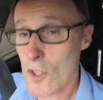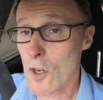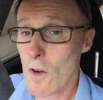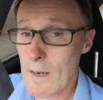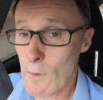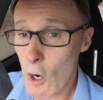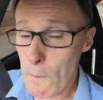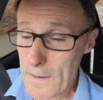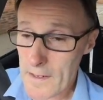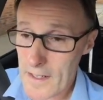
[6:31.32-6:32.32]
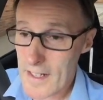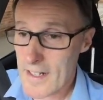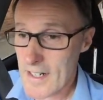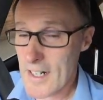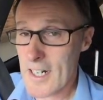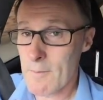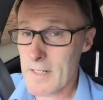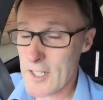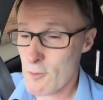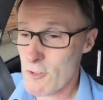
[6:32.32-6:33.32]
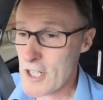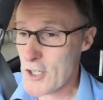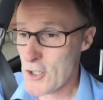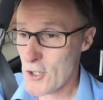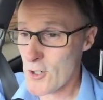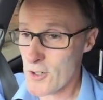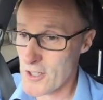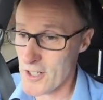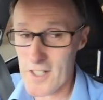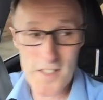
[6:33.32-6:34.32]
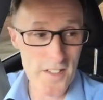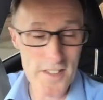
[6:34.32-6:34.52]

So I'm hoping um, it's reassuring you,